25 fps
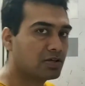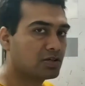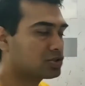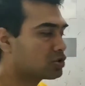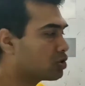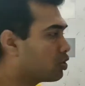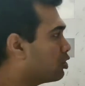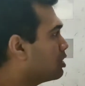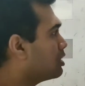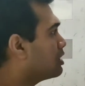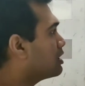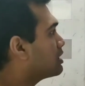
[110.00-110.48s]

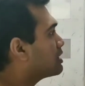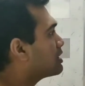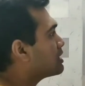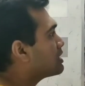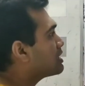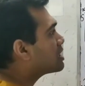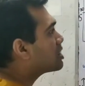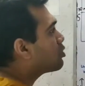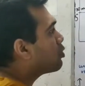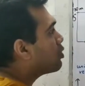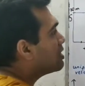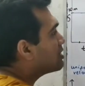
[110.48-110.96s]
So
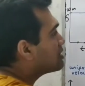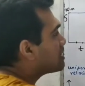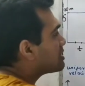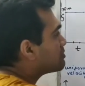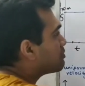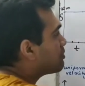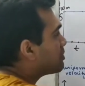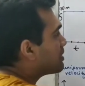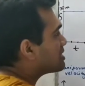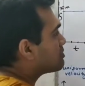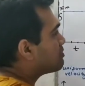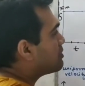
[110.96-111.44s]
equal
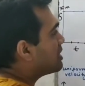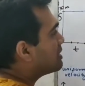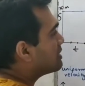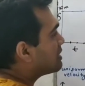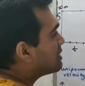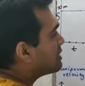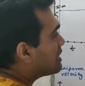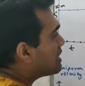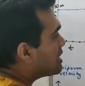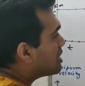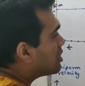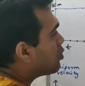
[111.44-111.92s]
displacement
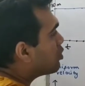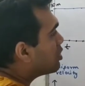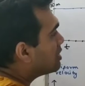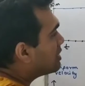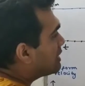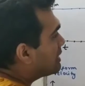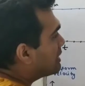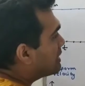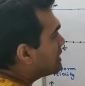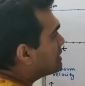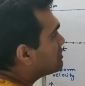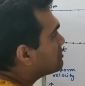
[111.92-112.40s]
in equal
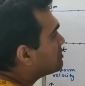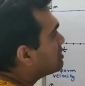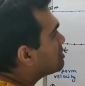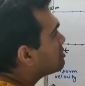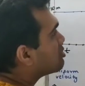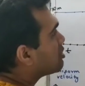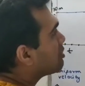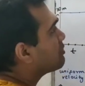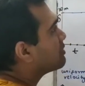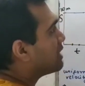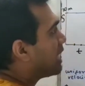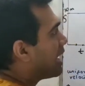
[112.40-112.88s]
intervals
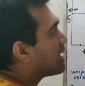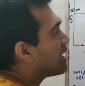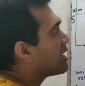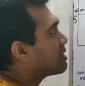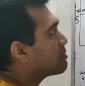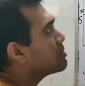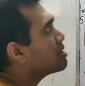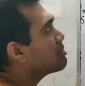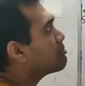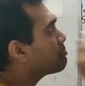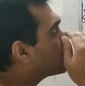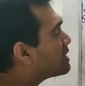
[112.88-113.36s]
of
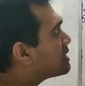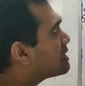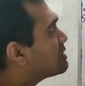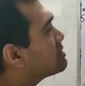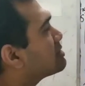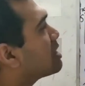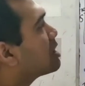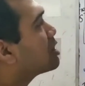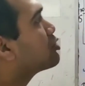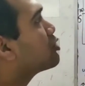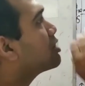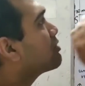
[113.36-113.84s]
time
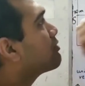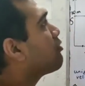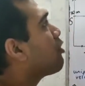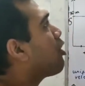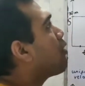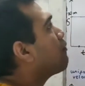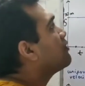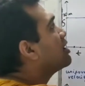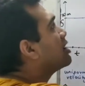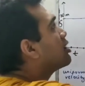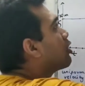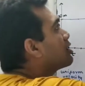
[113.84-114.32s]
means
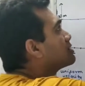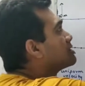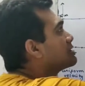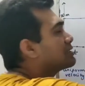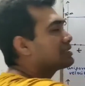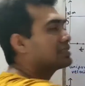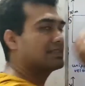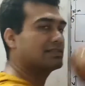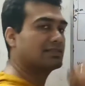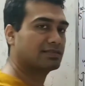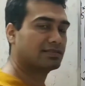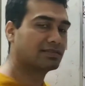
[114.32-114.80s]
uniform
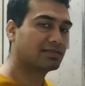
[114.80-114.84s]
velocity.